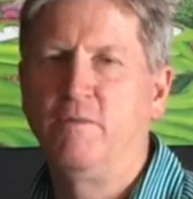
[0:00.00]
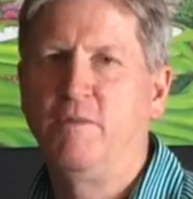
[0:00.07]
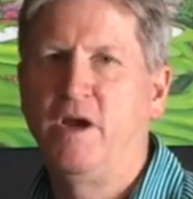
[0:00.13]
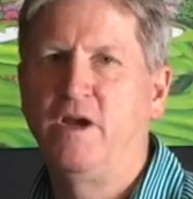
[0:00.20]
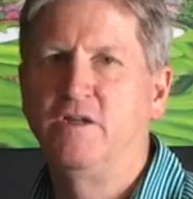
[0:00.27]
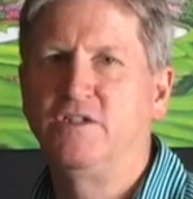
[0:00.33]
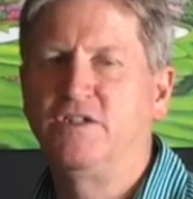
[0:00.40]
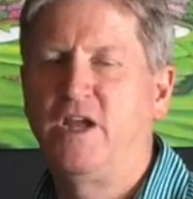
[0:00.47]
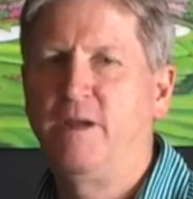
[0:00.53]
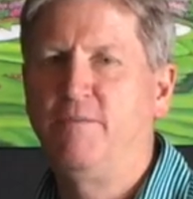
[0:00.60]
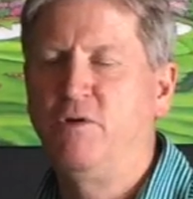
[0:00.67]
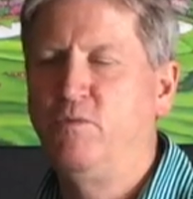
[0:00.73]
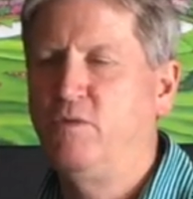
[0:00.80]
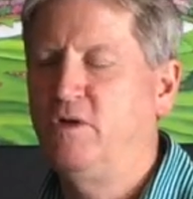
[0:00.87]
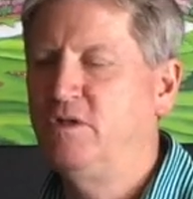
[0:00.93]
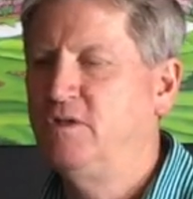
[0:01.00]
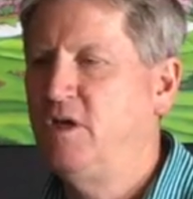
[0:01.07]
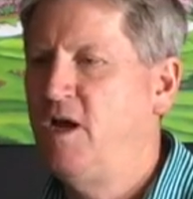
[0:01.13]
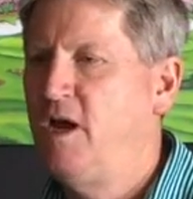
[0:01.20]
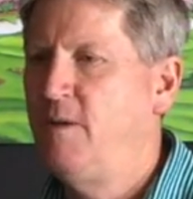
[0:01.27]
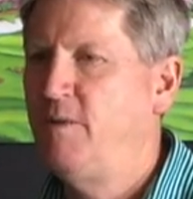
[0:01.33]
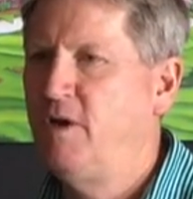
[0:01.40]
made a statement one
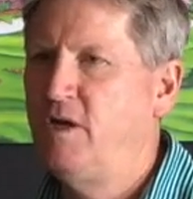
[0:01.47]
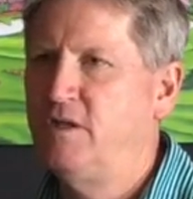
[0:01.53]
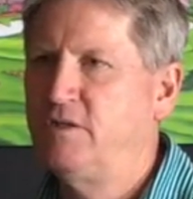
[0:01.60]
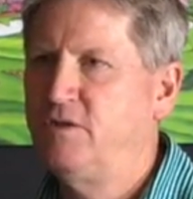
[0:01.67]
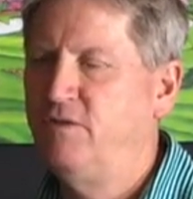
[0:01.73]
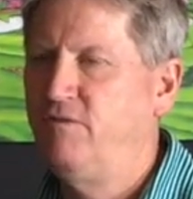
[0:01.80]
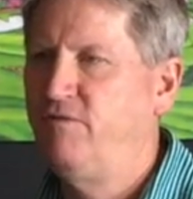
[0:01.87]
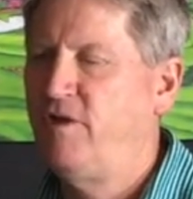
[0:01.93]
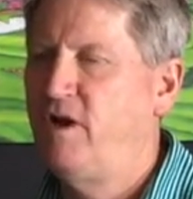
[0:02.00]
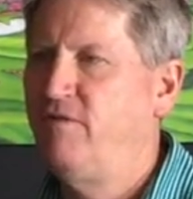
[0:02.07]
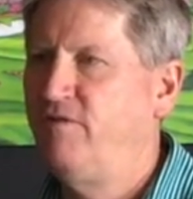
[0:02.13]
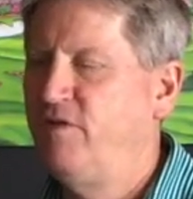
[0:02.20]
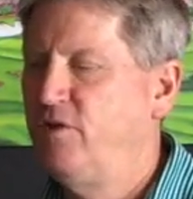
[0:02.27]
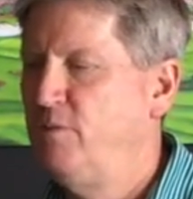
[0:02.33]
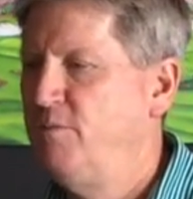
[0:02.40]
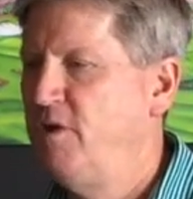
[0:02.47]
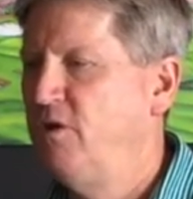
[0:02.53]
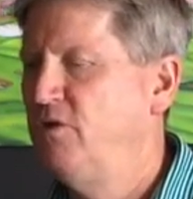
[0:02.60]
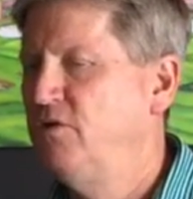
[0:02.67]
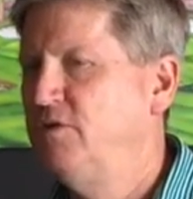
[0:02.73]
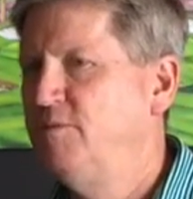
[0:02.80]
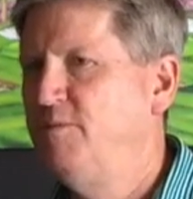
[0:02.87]
time, I guess in 5
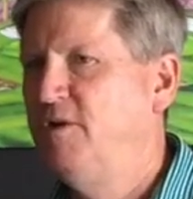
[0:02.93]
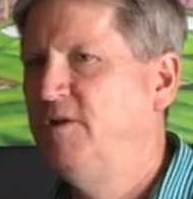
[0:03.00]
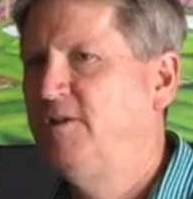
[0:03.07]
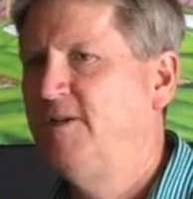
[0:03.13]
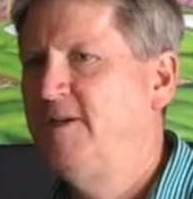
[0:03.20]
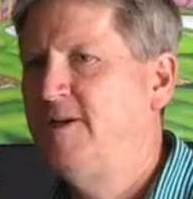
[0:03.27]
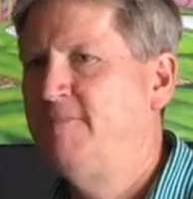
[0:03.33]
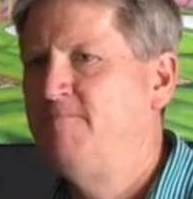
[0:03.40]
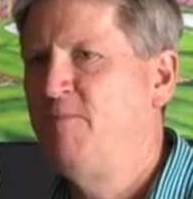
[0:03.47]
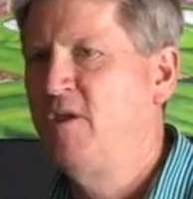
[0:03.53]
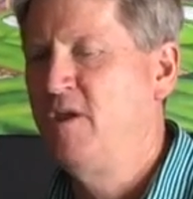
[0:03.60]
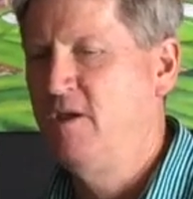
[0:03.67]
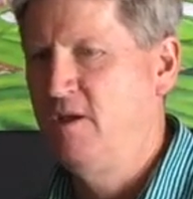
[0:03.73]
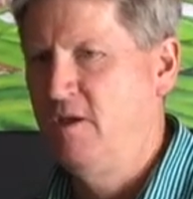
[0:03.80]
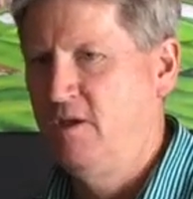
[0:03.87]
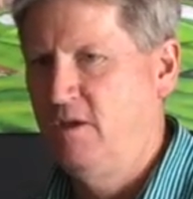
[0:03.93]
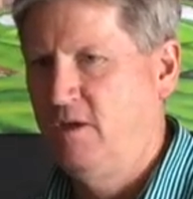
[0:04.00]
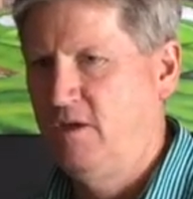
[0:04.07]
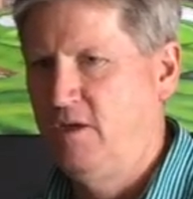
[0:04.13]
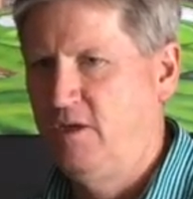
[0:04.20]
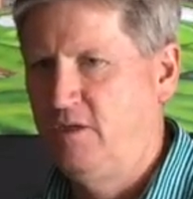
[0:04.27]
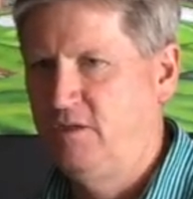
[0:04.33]
Fundamentals, but
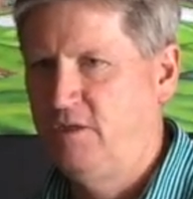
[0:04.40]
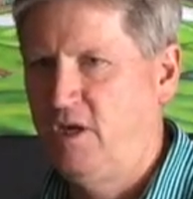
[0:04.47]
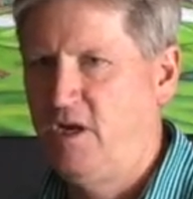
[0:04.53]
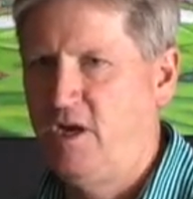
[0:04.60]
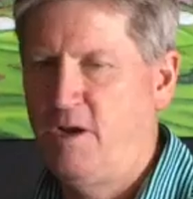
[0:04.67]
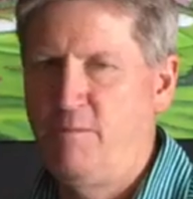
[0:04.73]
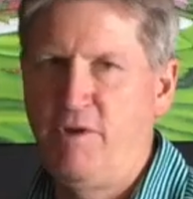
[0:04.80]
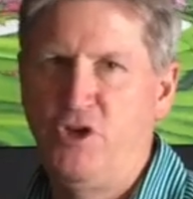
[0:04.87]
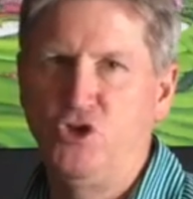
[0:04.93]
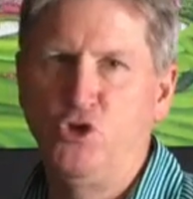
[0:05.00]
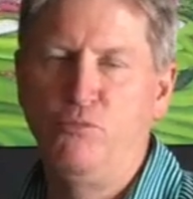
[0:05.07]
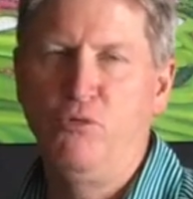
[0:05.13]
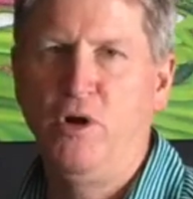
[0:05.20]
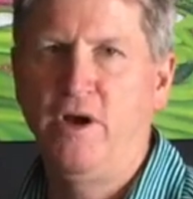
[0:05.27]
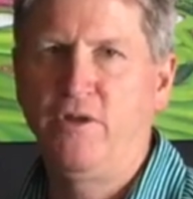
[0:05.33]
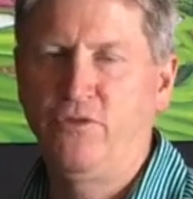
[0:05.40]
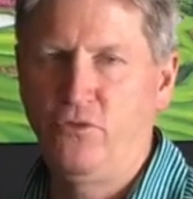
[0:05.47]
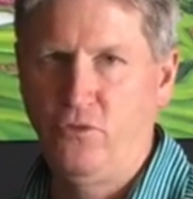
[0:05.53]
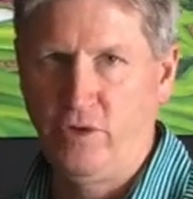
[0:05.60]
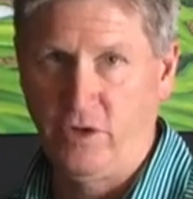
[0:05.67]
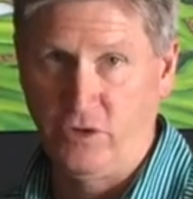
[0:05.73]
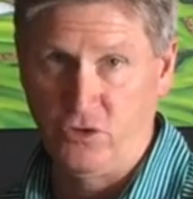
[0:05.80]
he said he had a major
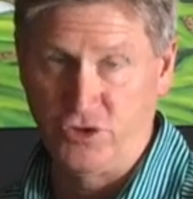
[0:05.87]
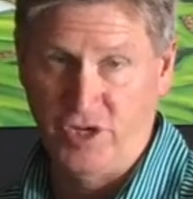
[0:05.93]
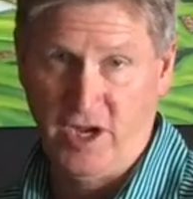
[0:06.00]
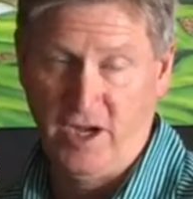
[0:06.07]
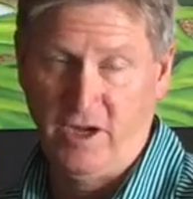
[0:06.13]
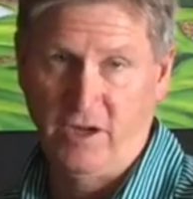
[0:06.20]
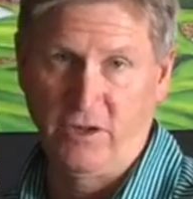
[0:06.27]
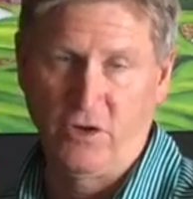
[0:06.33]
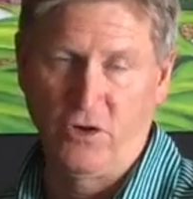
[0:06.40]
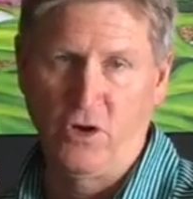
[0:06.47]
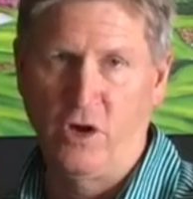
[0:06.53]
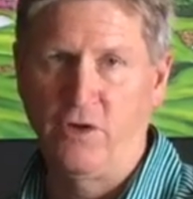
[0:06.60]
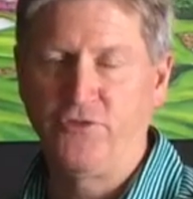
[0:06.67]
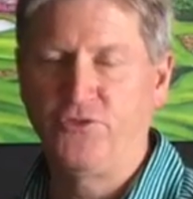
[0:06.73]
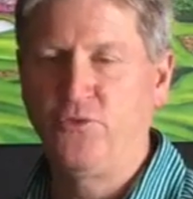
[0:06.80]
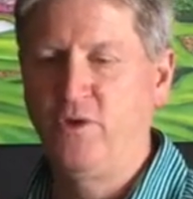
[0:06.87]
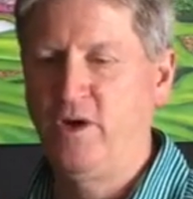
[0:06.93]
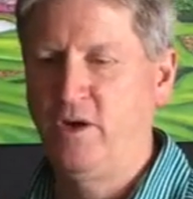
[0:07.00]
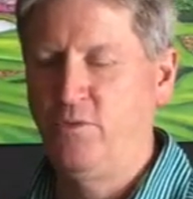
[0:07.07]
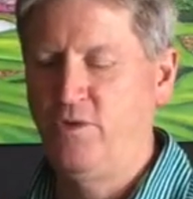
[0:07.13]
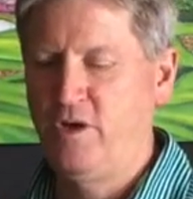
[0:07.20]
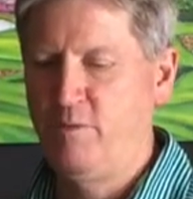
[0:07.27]
breakthrough in understanding the golf
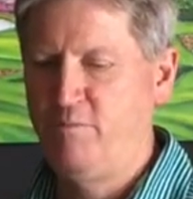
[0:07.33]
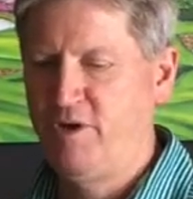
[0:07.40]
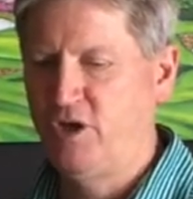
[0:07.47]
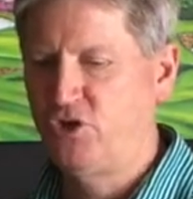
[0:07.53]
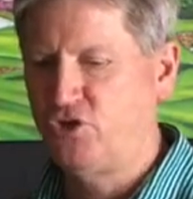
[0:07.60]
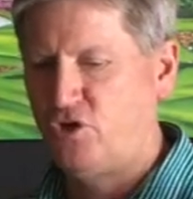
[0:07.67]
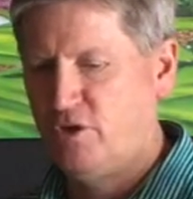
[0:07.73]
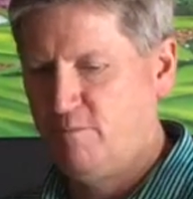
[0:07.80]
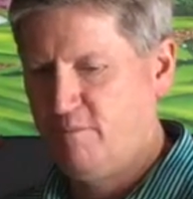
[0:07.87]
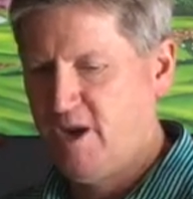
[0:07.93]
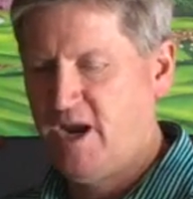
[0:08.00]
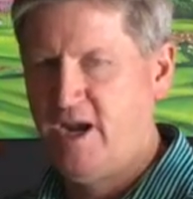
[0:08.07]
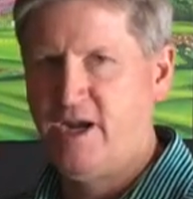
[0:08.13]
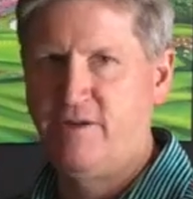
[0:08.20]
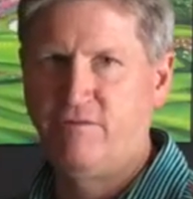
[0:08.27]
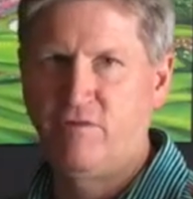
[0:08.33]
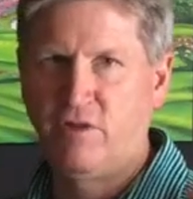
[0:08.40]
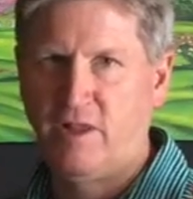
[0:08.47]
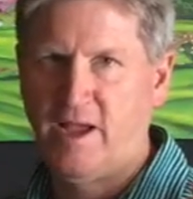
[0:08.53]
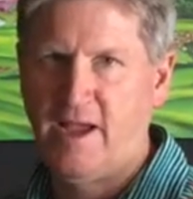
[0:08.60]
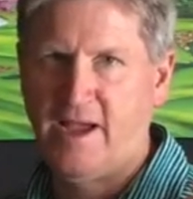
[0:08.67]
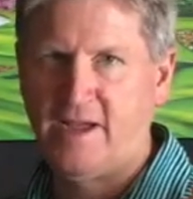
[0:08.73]
swing when he pictured a pane of
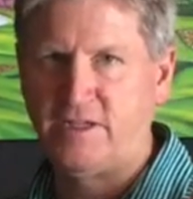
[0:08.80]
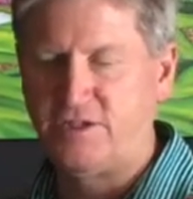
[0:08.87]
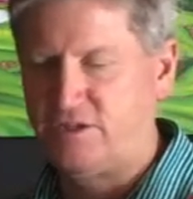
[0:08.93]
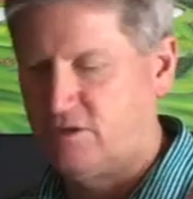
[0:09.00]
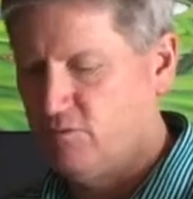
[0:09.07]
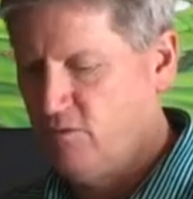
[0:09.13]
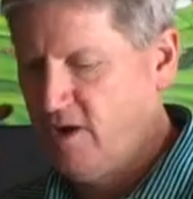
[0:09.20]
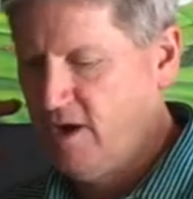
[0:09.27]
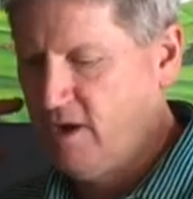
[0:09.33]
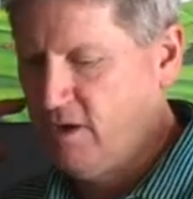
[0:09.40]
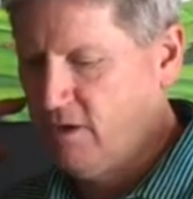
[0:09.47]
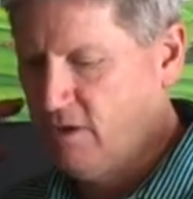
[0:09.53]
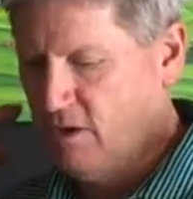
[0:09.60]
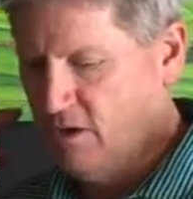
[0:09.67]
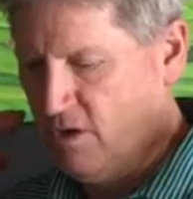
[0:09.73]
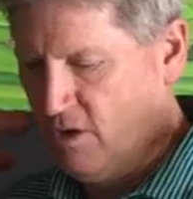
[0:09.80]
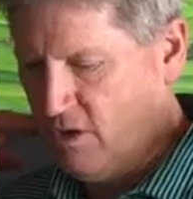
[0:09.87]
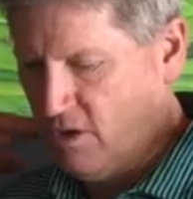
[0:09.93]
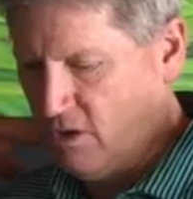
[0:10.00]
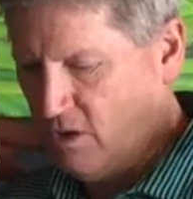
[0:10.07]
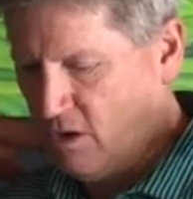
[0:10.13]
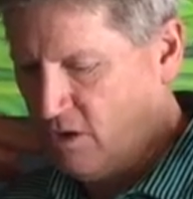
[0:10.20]
glass that ran
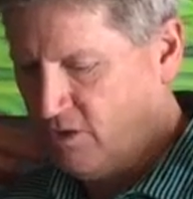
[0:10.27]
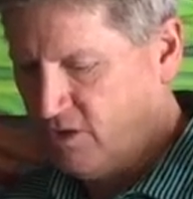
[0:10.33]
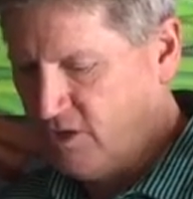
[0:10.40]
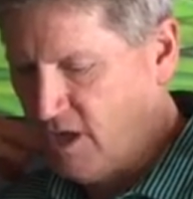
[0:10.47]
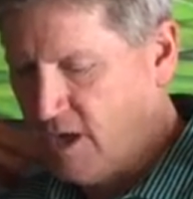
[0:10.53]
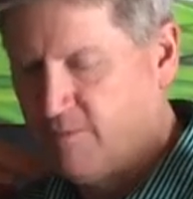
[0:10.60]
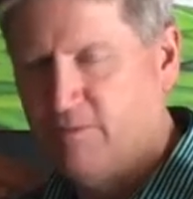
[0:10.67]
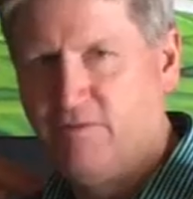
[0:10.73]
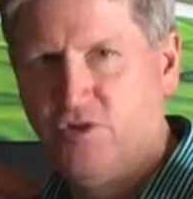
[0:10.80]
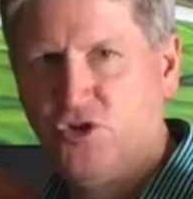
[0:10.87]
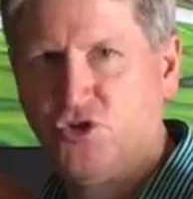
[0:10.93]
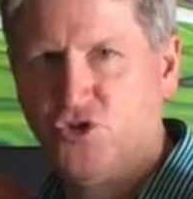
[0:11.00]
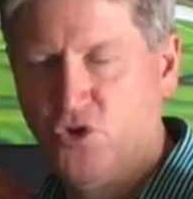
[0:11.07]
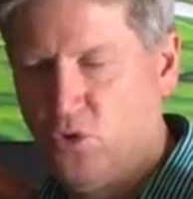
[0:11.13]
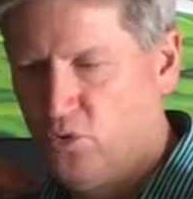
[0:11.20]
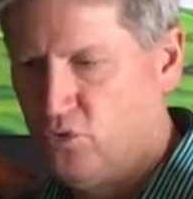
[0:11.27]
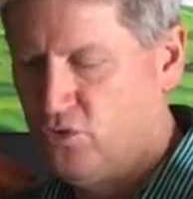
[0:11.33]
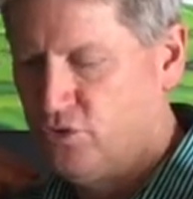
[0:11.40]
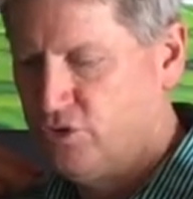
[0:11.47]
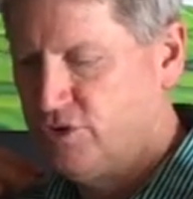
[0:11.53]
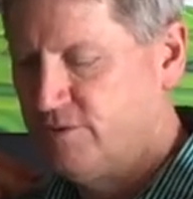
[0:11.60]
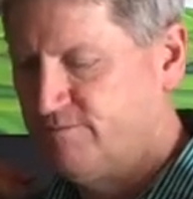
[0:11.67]
on the top of his
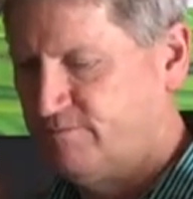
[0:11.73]
shoulders,